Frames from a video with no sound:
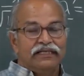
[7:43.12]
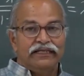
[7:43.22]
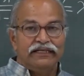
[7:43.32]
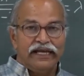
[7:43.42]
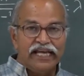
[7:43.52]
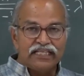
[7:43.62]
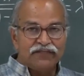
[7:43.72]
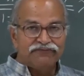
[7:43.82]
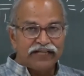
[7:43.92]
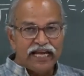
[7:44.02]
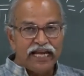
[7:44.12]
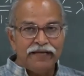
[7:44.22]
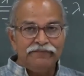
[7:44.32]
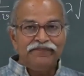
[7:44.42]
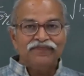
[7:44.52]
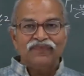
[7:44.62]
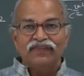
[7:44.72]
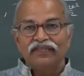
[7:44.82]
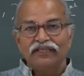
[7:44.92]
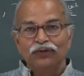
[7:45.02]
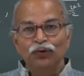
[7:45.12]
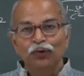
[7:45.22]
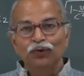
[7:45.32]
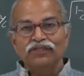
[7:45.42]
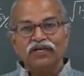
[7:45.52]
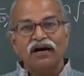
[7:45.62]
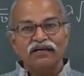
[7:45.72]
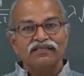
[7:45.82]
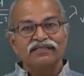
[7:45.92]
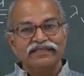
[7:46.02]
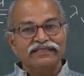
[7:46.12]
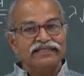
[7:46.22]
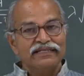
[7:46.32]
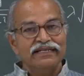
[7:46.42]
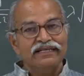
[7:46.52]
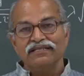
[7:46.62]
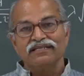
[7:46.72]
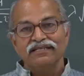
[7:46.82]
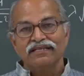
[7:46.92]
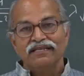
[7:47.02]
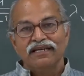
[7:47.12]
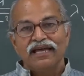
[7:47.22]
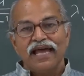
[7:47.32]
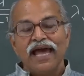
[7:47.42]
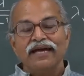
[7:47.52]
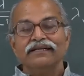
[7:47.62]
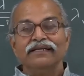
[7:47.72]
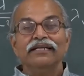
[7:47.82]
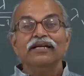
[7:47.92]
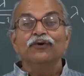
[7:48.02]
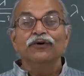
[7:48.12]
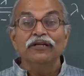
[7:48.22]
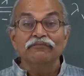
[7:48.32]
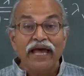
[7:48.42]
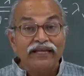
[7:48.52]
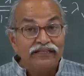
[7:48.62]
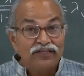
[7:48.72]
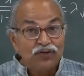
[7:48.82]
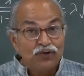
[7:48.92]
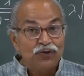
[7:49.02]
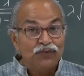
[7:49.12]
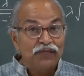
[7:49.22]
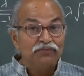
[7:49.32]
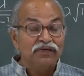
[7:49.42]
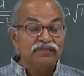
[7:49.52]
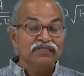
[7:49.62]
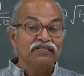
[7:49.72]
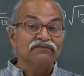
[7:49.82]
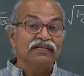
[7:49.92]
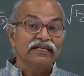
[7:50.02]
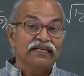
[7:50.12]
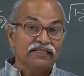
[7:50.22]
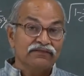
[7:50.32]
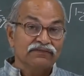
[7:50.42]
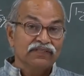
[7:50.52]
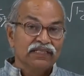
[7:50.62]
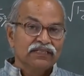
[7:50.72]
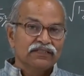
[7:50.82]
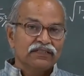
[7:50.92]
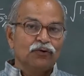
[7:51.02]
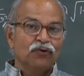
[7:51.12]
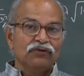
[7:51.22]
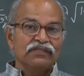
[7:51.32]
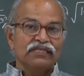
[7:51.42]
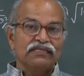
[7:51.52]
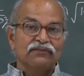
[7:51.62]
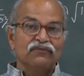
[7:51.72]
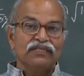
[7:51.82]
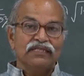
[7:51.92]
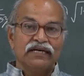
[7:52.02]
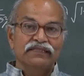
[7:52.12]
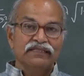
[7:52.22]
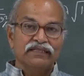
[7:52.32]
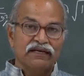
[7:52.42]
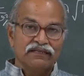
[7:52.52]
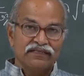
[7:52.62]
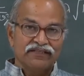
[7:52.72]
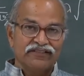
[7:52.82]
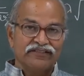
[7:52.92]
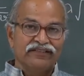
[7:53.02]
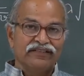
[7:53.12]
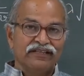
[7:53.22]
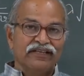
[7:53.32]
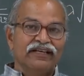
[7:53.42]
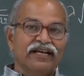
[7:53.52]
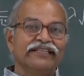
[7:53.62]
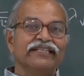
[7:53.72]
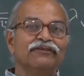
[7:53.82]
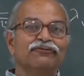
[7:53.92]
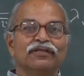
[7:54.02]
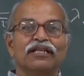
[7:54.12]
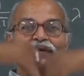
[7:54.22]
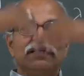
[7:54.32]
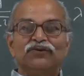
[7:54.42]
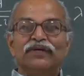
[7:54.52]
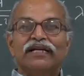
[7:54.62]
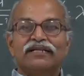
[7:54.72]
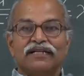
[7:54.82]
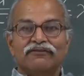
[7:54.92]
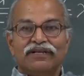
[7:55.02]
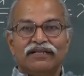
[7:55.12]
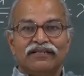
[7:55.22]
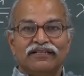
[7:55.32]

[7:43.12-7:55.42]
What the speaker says: In S frame, the 2 charge densities had equal magnitude, one positive, one negative. The whole system was uncharged, and therefore, there was no electric field.